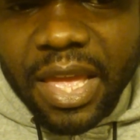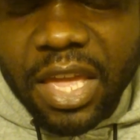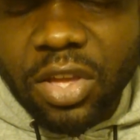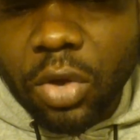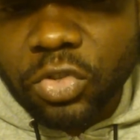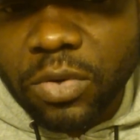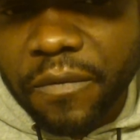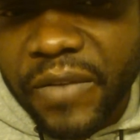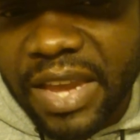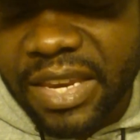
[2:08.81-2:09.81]
He goes on
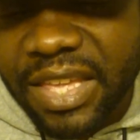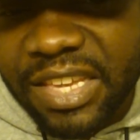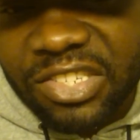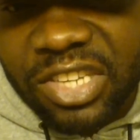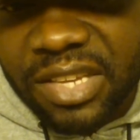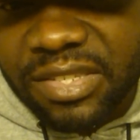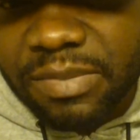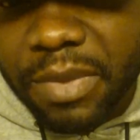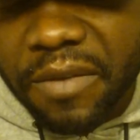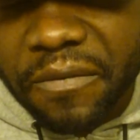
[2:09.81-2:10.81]
to fight Ishe
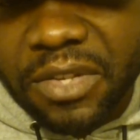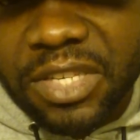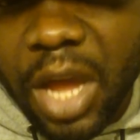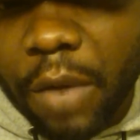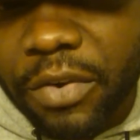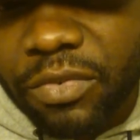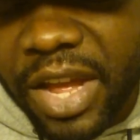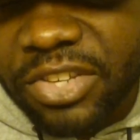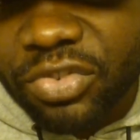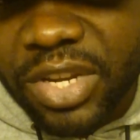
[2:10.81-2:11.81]
Smith, Delvin
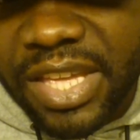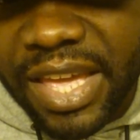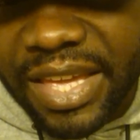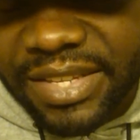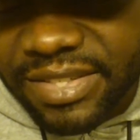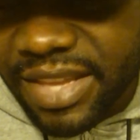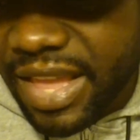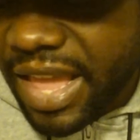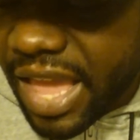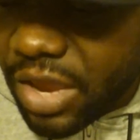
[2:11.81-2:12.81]
Rodriguez,
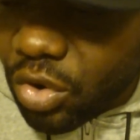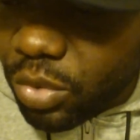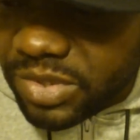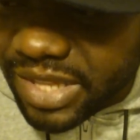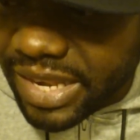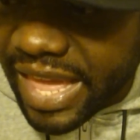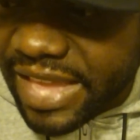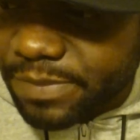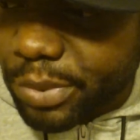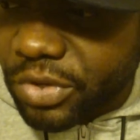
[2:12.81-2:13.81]
and who was the
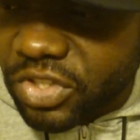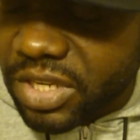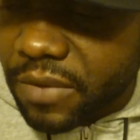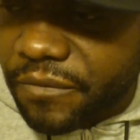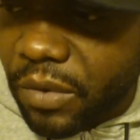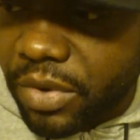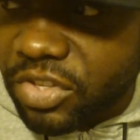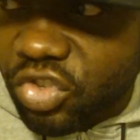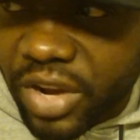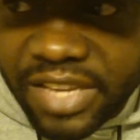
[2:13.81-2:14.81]
last person he fought? And
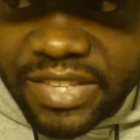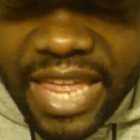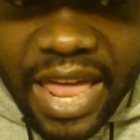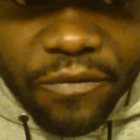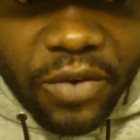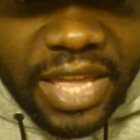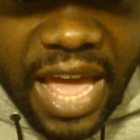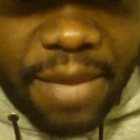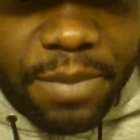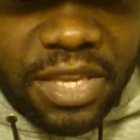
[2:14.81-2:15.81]
it's crazy that I
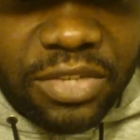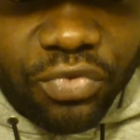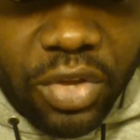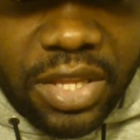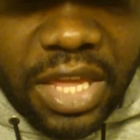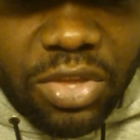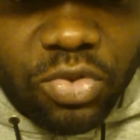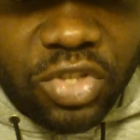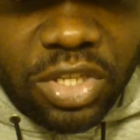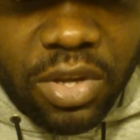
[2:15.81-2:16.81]
forgot because really they
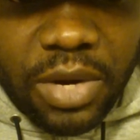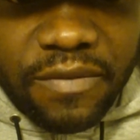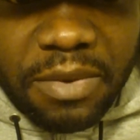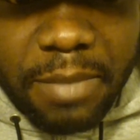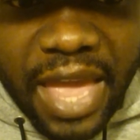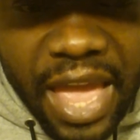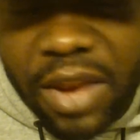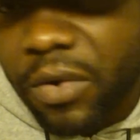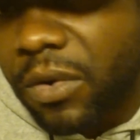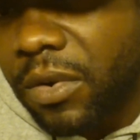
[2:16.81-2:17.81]
usually don't even
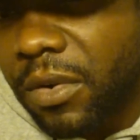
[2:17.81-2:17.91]
matter.